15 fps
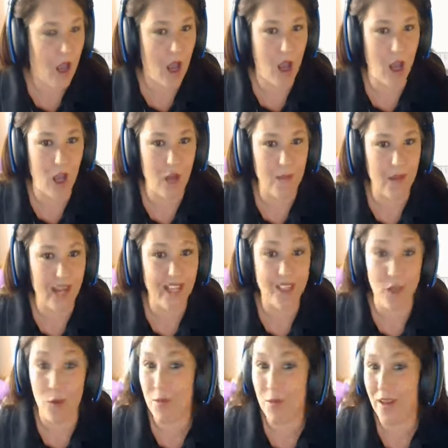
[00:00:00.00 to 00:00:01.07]
Um, I
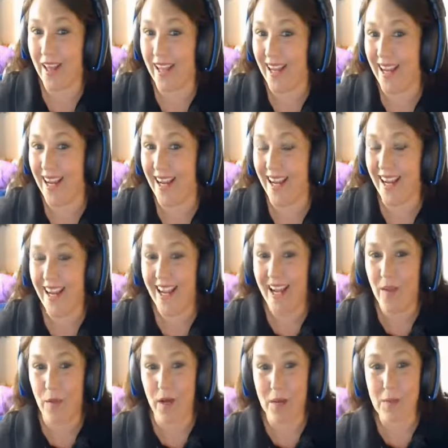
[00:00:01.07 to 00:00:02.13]
don't play...
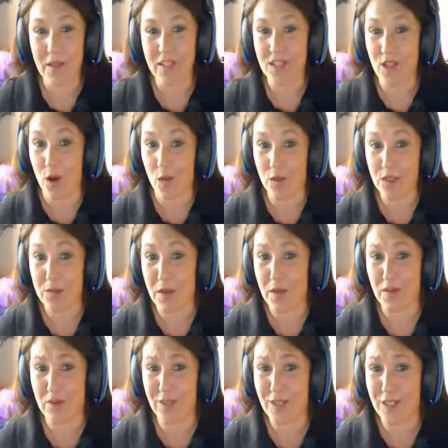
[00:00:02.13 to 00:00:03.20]
When I play Star Wars
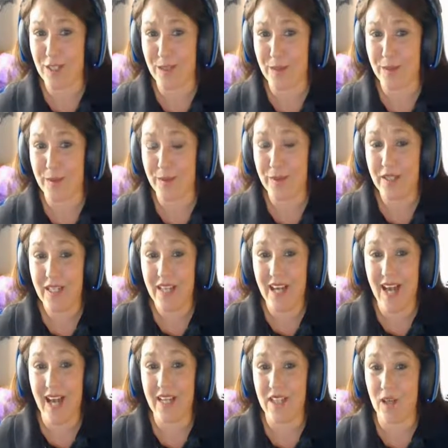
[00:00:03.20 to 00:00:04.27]
Battlefront two,
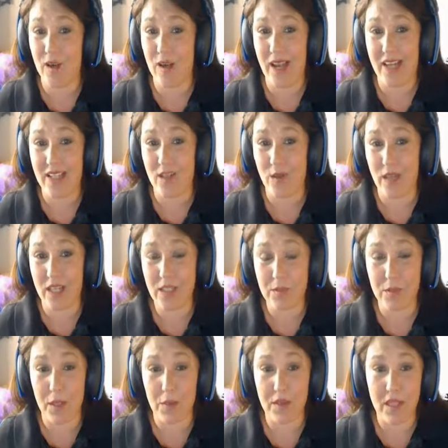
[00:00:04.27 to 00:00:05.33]
I don't, I don't like to
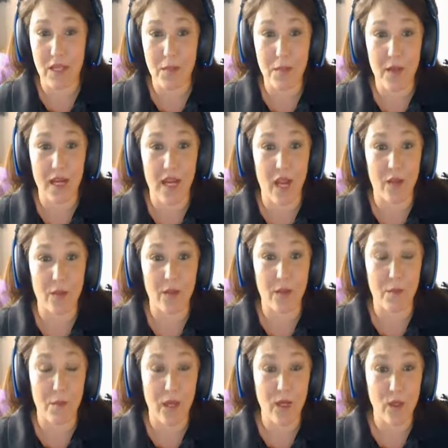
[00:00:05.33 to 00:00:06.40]
play with anybody other
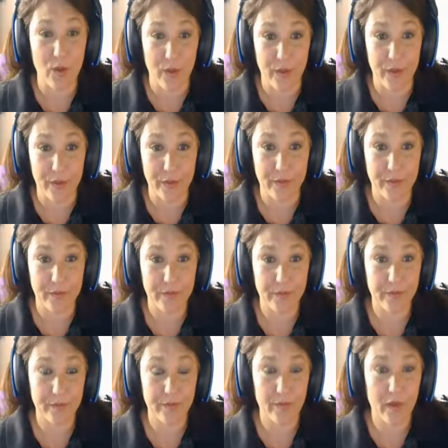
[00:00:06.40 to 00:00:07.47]
than my crew.
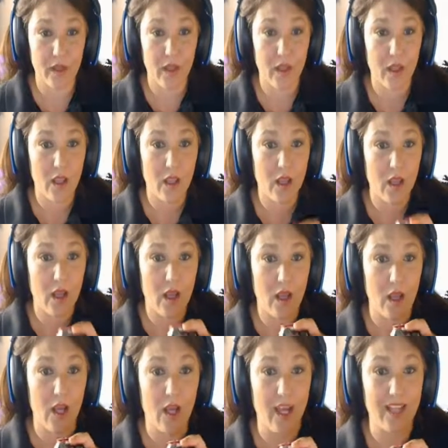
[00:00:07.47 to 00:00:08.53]

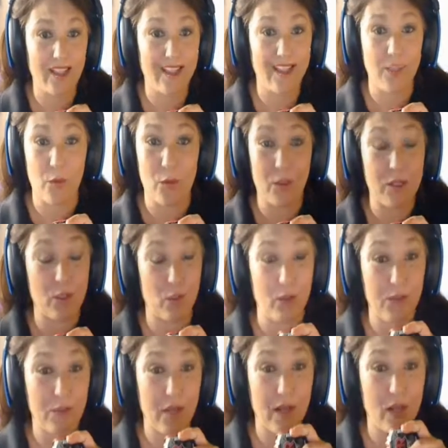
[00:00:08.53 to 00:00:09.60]
Uh, so we
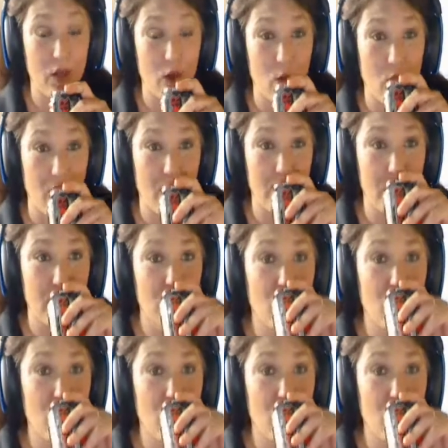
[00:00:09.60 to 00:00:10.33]
only play co-op.